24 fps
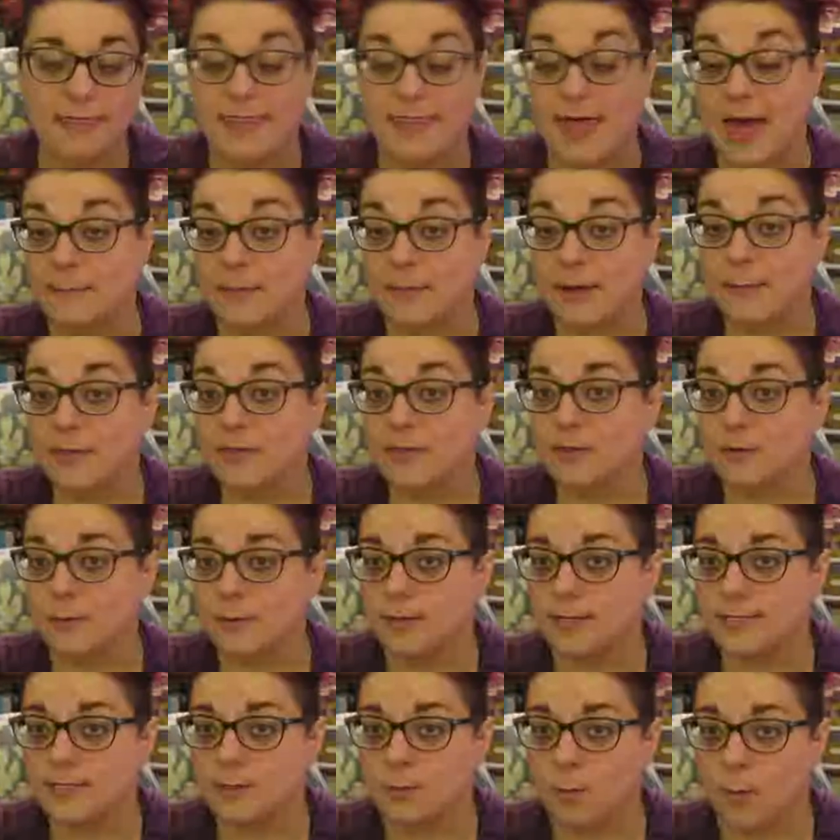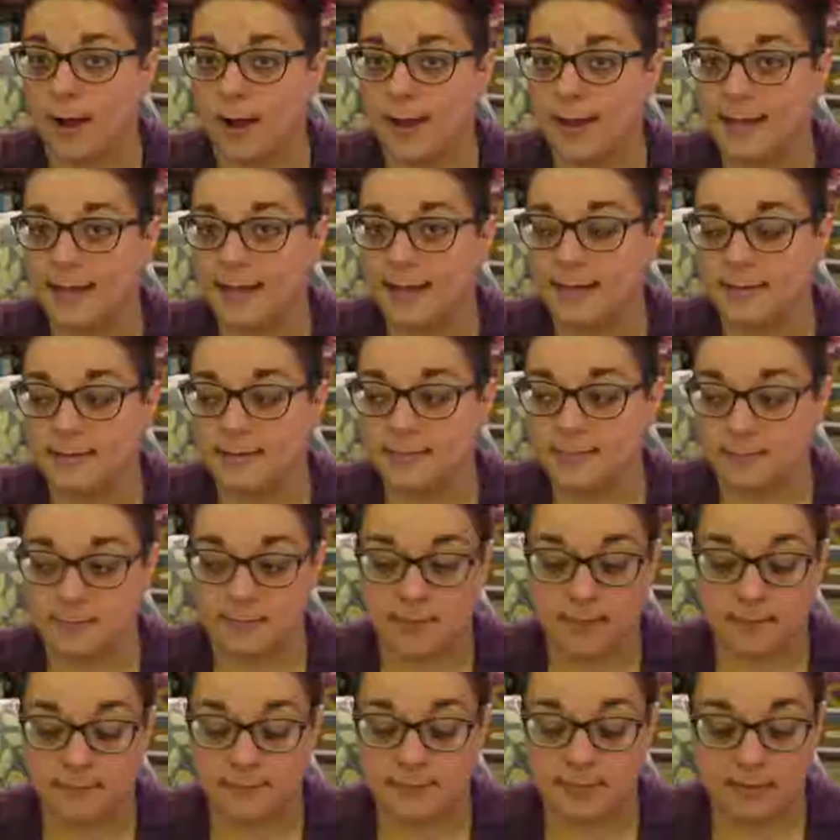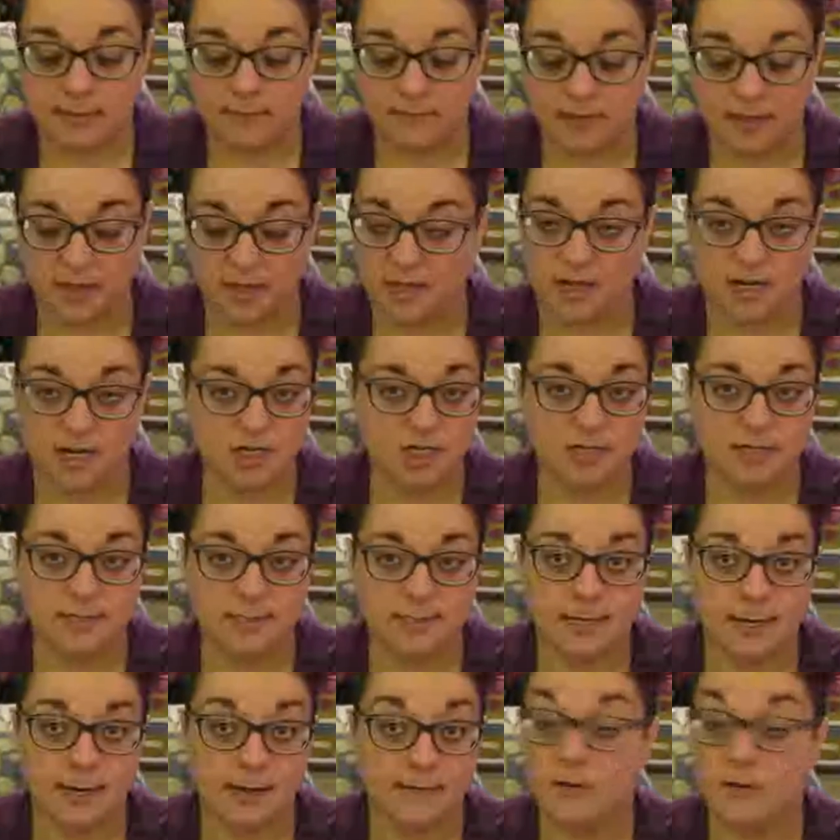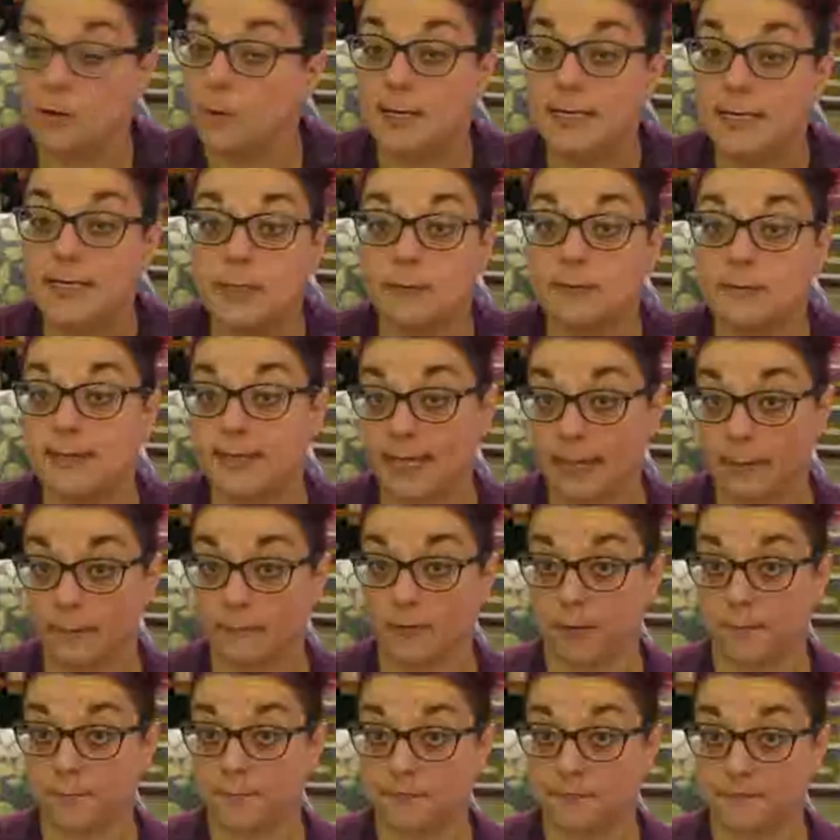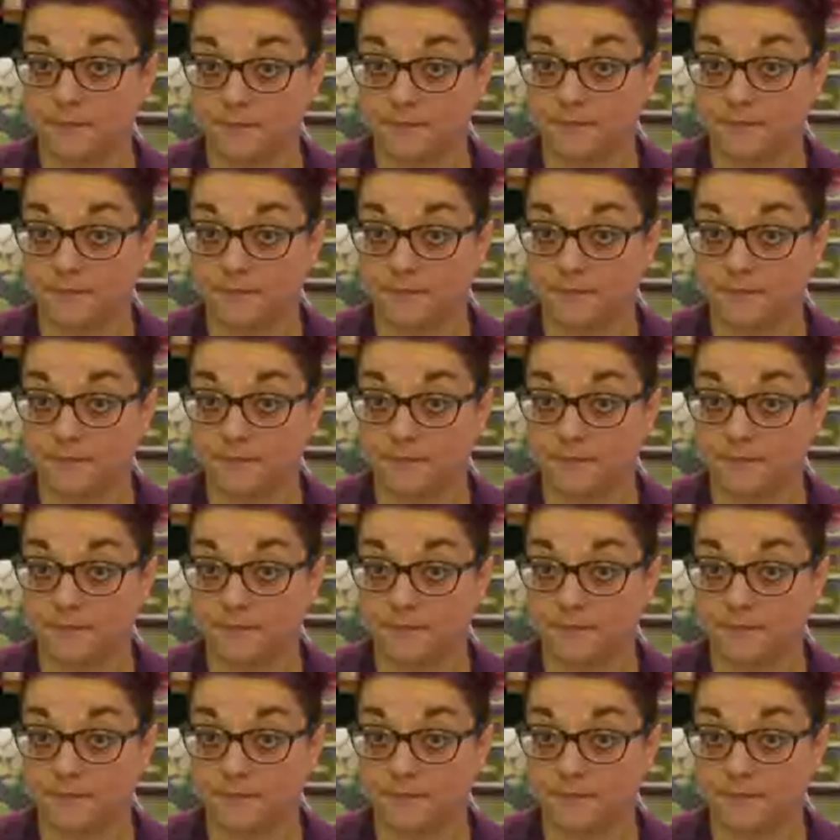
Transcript: That might be the reason why I sometimes have concussions and have no idea where they came from.